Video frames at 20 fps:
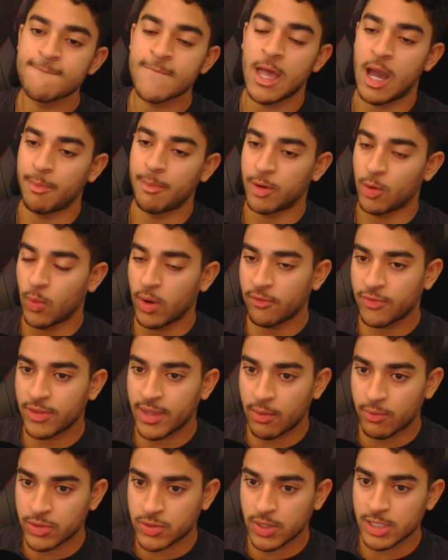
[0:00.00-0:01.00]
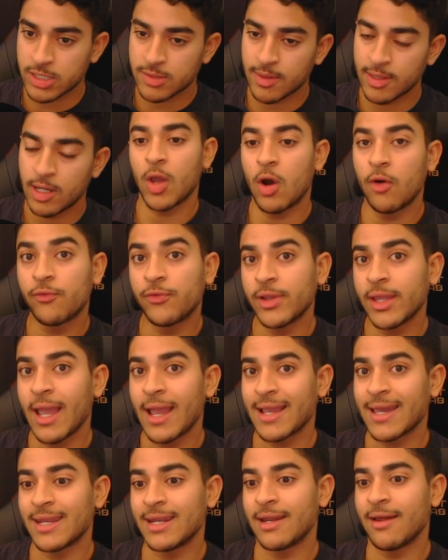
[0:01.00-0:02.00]
I'm going to wait for that retracement. Hopefully
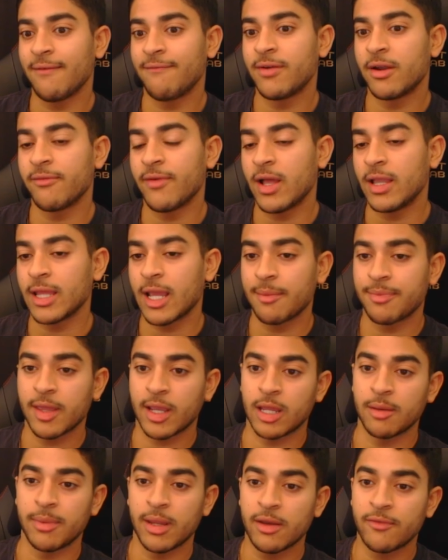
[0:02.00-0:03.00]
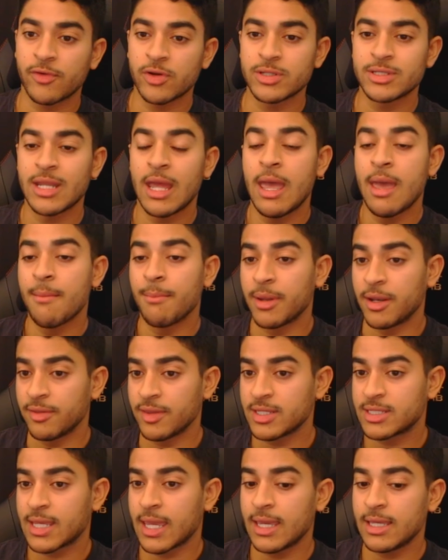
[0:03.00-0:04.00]
I get a fair value gap that can be inversed. But in
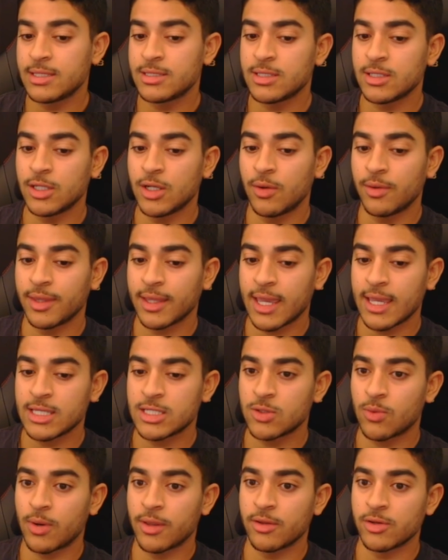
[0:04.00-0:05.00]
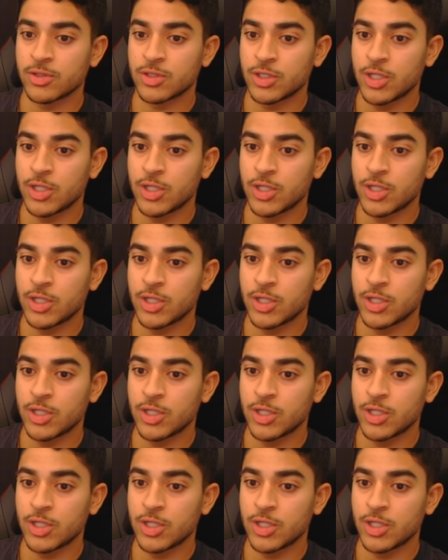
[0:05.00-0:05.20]
this case, in the cases where there's